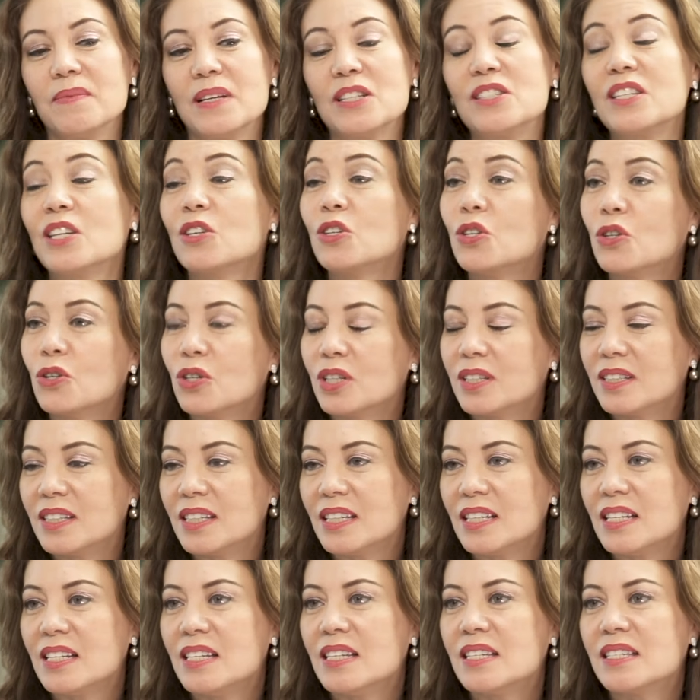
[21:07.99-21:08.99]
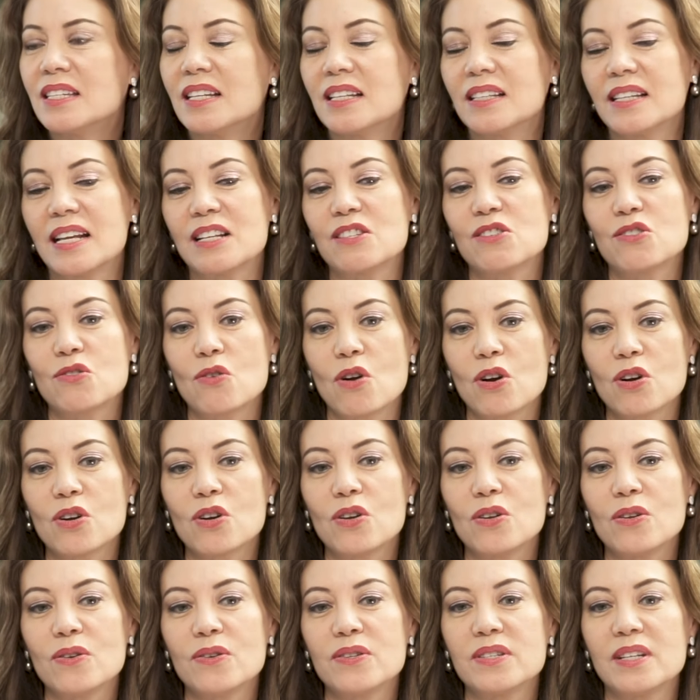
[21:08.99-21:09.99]
insecurities and
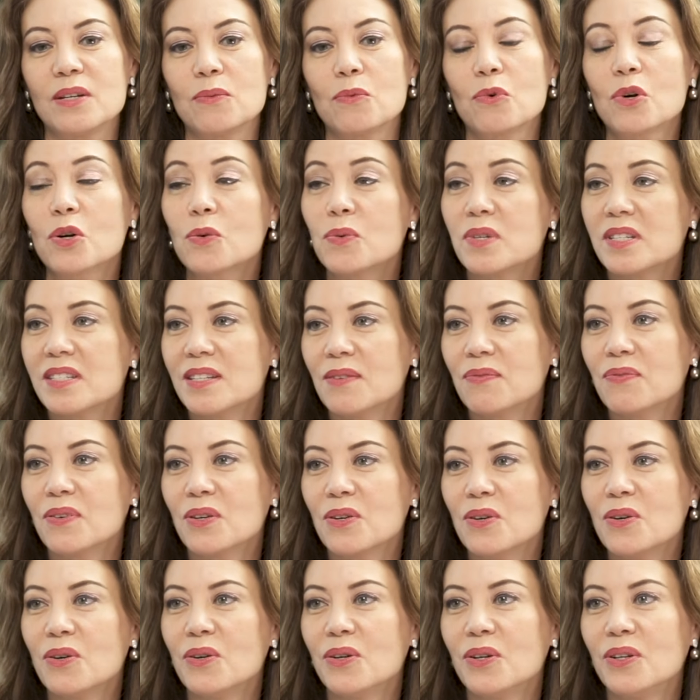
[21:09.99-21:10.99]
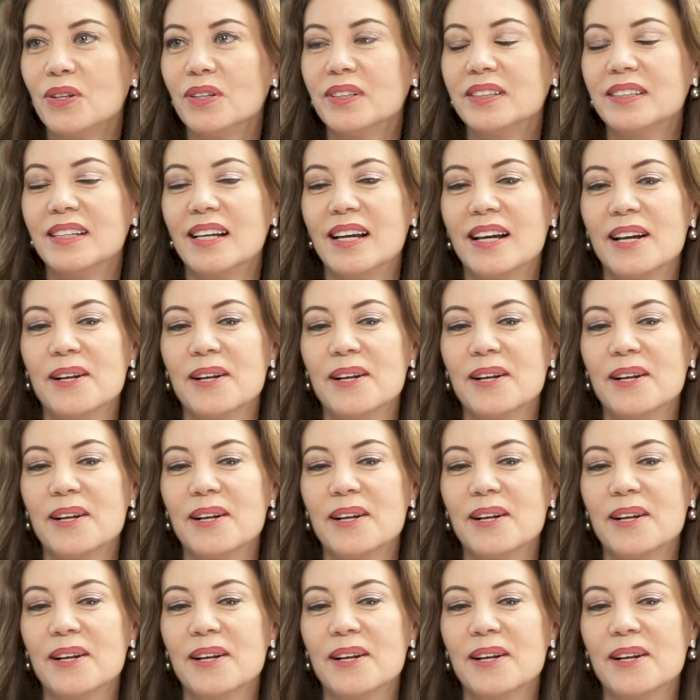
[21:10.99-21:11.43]
struggles, and work was difficult.